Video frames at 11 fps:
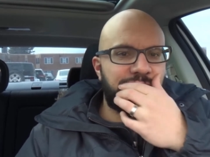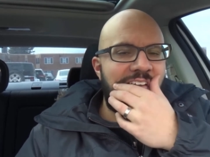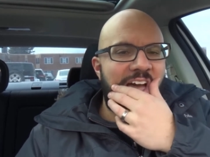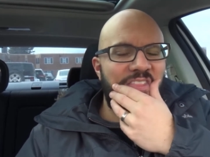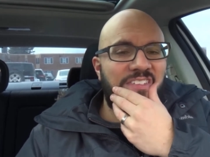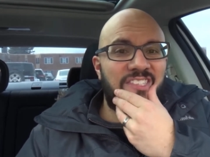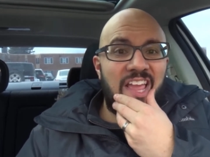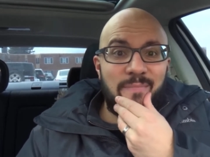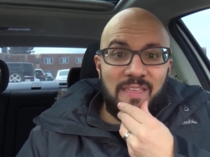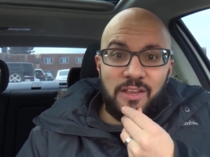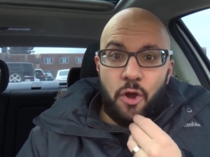Now, the
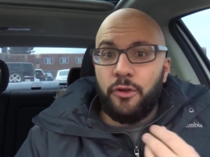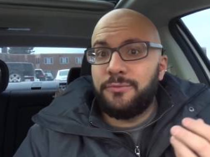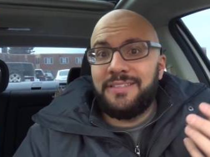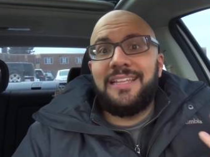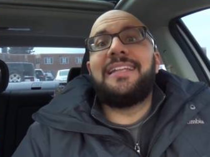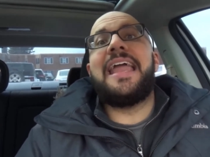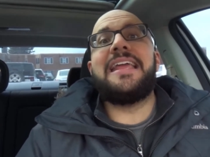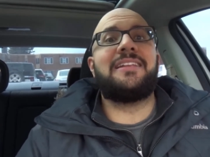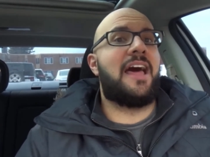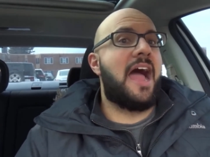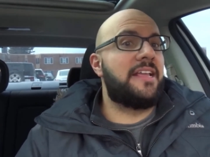same thing goes with the
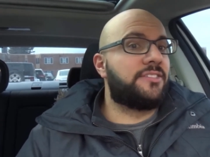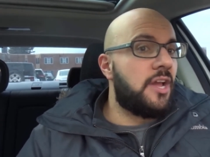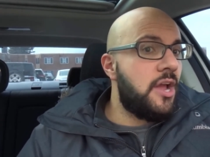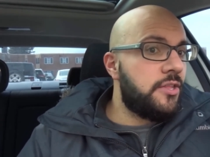lane lines.